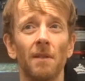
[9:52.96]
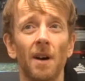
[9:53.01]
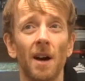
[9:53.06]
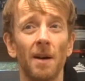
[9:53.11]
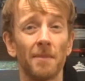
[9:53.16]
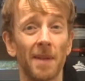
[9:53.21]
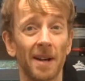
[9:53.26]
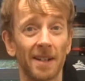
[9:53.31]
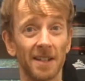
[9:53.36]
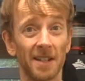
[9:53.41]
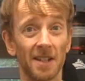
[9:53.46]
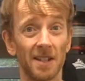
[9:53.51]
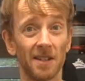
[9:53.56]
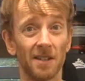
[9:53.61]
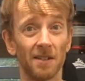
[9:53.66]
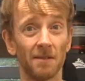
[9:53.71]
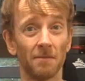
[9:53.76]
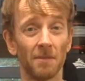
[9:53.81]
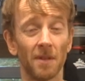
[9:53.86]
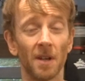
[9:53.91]
and
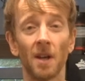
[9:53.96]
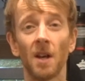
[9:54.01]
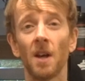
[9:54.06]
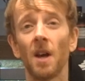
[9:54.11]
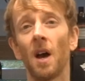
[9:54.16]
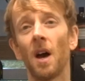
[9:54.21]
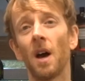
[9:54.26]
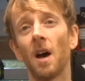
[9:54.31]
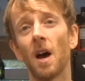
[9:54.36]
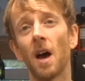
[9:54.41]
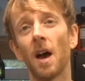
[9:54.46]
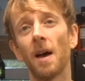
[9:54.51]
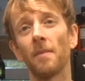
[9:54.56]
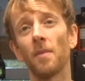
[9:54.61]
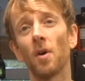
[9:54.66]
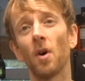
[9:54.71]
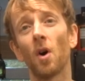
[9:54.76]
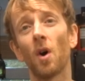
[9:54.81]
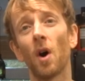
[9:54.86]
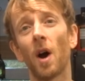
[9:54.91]
magnesium.
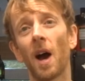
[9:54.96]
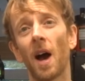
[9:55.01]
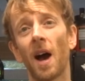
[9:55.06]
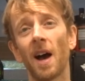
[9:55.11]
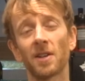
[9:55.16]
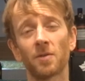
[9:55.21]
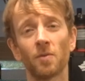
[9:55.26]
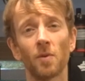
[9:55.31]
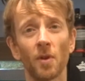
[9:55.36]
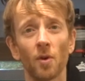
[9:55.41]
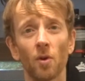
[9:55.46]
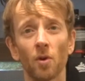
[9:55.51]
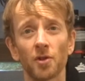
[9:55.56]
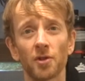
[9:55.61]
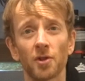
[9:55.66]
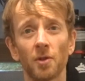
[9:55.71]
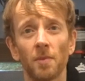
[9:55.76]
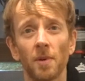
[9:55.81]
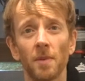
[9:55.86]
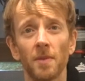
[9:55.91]
As with all
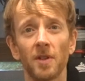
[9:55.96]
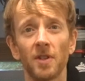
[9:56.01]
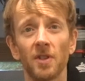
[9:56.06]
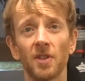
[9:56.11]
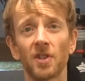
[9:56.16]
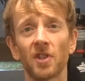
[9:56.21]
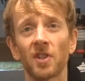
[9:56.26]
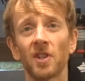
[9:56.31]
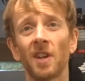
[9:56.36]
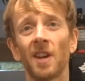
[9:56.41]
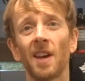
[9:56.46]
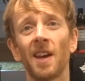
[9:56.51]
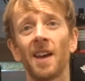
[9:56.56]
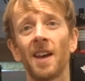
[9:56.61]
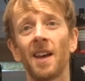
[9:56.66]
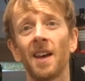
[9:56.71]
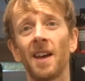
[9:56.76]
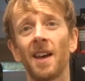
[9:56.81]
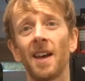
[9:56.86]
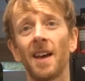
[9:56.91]
supplements,
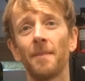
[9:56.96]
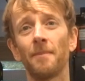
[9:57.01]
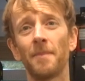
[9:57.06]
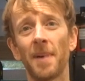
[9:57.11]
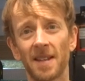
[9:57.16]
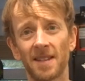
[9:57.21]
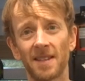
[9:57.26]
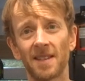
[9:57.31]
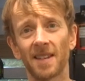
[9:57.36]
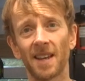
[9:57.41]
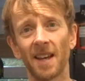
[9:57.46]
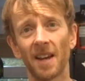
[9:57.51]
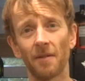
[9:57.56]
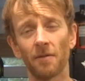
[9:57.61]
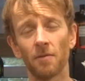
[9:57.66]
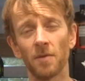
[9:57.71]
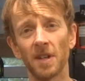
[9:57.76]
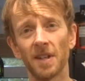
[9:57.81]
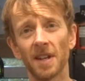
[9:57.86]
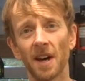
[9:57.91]
better to get it
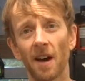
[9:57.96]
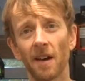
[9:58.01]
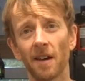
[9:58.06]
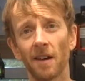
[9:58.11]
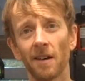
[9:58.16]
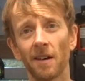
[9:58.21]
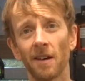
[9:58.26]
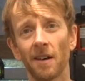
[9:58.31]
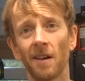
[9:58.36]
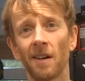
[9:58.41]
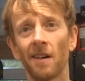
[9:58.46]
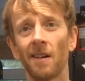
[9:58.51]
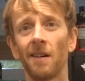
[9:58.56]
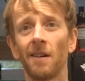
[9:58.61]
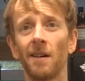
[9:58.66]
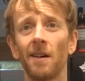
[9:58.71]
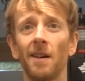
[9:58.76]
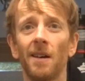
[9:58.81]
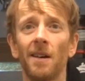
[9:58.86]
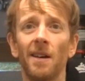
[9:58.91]
from your diet,
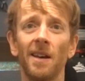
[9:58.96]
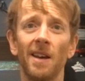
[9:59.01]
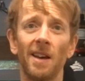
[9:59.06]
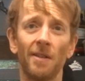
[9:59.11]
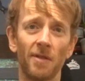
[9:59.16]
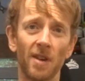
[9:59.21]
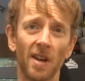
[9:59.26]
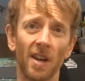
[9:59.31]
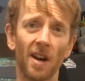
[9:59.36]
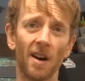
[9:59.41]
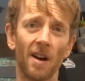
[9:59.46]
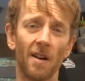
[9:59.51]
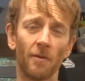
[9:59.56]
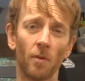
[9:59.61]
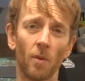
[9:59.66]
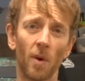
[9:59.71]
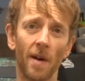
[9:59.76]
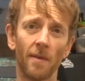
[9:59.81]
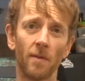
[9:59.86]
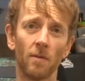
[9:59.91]
If you can't for
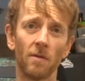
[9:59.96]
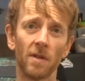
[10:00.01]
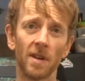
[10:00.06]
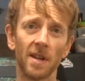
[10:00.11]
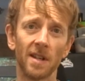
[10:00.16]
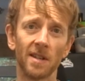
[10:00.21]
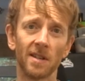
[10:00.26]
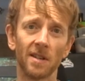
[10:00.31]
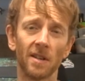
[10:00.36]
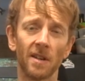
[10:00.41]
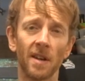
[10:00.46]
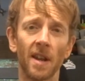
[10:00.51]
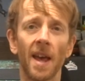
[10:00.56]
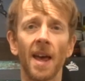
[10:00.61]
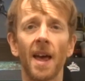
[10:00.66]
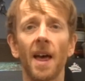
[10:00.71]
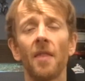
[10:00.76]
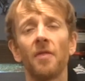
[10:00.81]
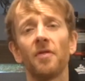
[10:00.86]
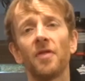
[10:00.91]
whatever reason,
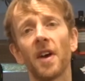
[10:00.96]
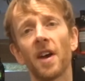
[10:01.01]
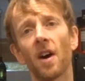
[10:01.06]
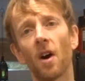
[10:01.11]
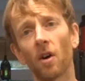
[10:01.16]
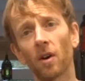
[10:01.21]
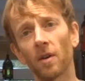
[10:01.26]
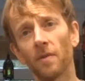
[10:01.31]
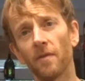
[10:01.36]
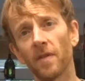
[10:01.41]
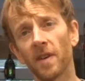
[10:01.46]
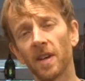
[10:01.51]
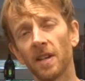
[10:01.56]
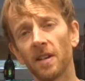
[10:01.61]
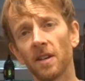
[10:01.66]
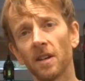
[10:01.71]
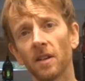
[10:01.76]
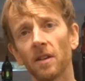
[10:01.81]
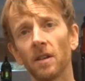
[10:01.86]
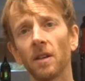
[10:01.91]
they are
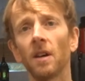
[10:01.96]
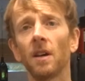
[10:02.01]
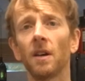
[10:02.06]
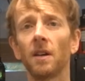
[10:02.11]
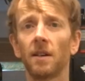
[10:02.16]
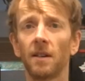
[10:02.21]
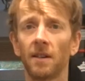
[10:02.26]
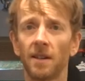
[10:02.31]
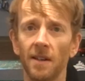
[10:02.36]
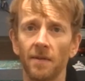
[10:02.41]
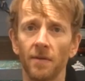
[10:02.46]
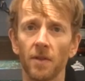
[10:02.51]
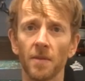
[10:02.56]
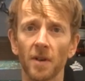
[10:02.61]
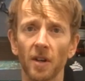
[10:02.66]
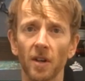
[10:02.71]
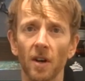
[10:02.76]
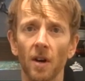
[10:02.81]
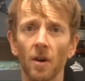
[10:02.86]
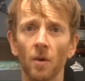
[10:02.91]
convenient, give them a
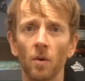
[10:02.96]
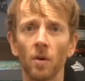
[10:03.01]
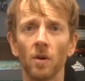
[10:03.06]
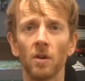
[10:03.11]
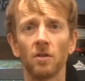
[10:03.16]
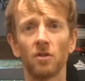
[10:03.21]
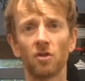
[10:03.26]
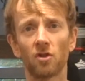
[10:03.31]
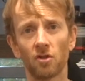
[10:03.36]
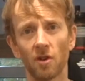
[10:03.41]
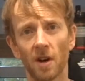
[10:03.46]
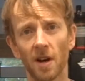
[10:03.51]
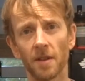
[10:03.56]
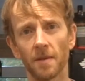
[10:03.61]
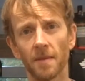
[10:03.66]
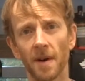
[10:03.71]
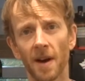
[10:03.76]
go, try them